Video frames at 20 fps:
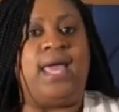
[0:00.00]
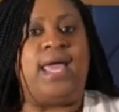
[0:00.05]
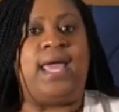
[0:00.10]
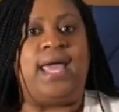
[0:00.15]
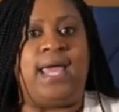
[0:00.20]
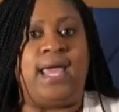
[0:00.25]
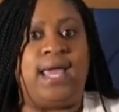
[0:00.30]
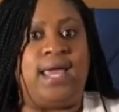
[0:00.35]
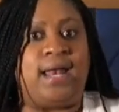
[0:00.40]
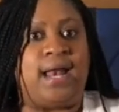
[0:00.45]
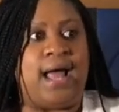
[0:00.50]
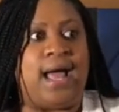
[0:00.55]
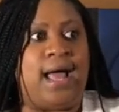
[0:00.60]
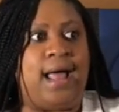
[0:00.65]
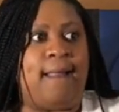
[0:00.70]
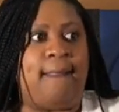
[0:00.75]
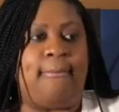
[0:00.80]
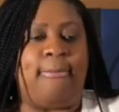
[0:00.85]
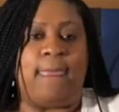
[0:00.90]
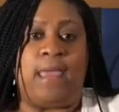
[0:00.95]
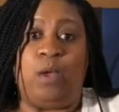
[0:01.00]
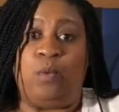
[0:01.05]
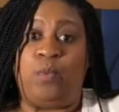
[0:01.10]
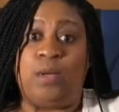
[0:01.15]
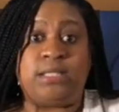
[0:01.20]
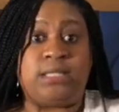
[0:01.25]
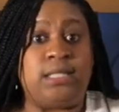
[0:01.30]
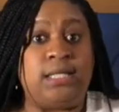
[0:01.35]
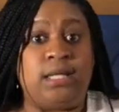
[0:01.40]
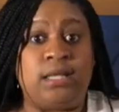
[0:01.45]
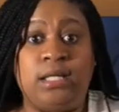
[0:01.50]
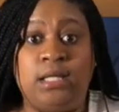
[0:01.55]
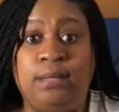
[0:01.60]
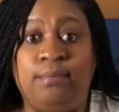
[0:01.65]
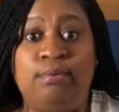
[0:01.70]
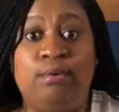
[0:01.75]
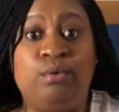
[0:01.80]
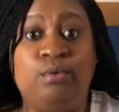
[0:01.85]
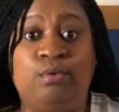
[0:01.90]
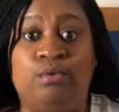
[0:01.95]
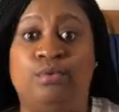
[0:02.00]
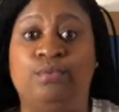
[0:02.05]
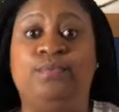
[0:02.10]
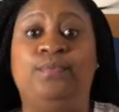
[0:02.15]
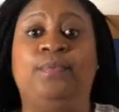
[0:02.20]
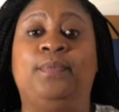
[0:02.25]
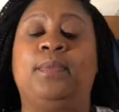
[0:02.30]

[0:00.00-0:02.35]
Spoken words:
and it wasn't nothing to pull.